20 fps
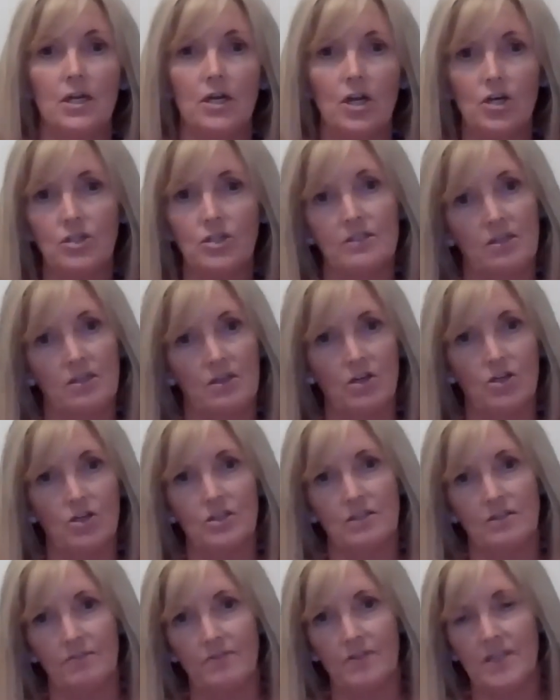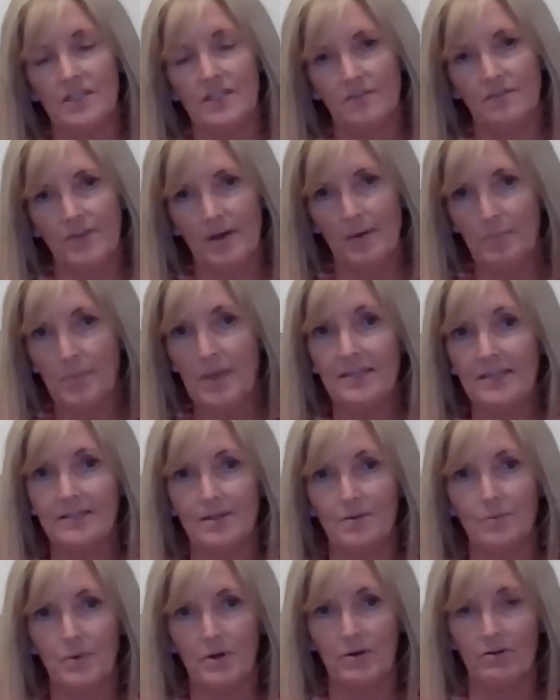lots and lots of these families
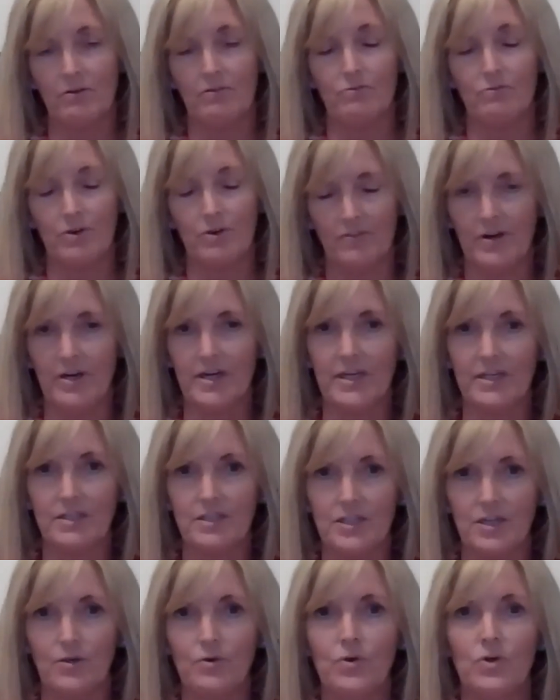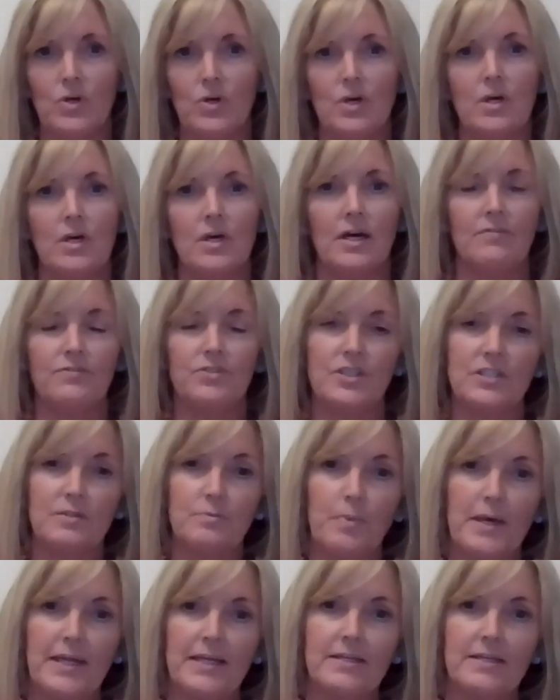that we're referring to. I've just
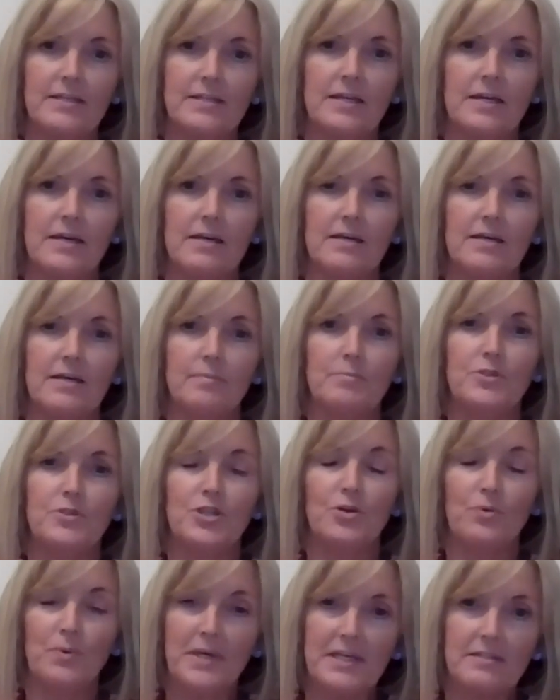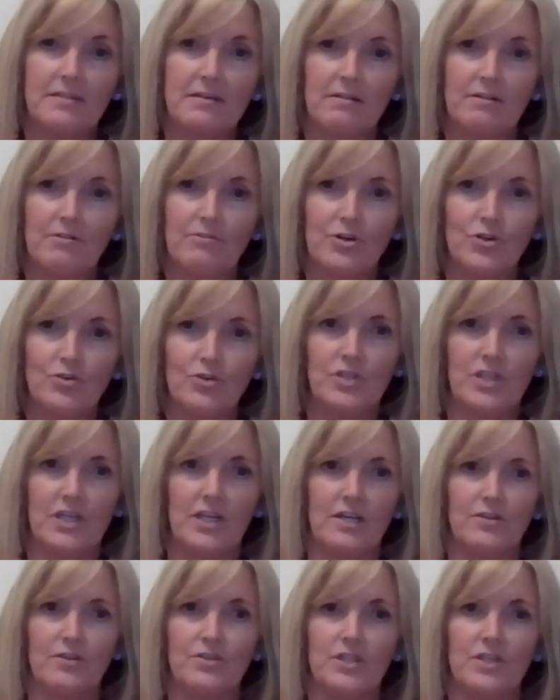spent 2 weeks on the road,
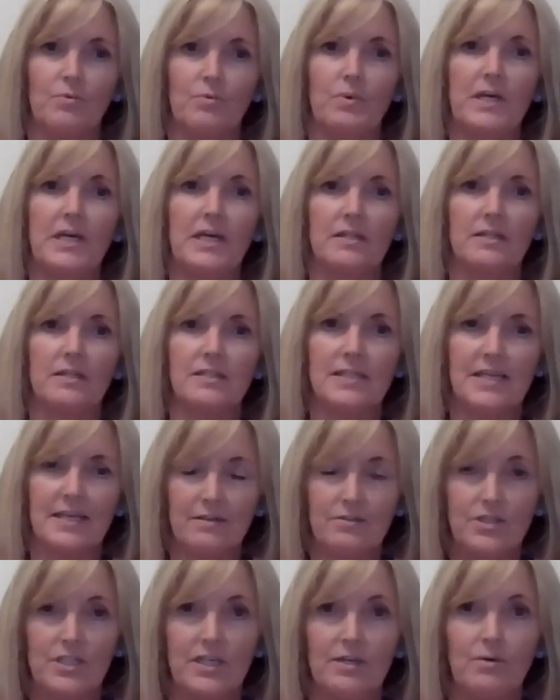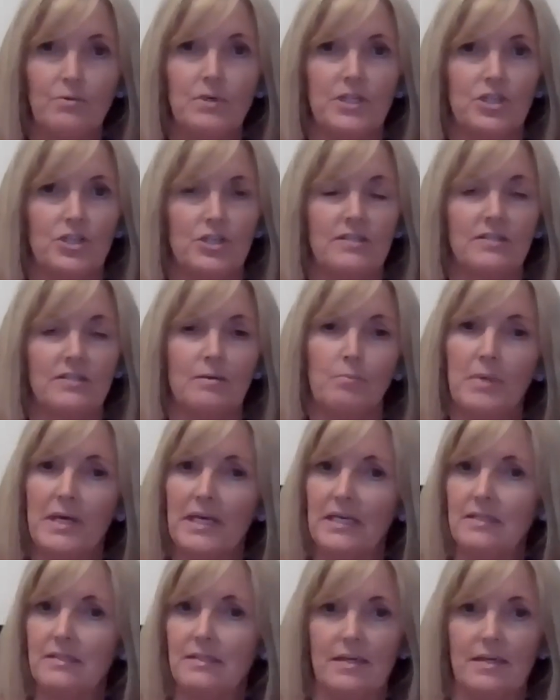including a week in Saudi, which is
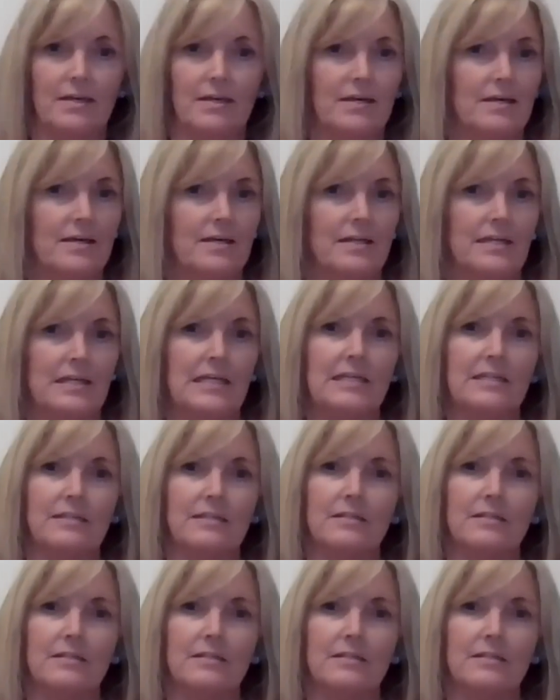amazing, and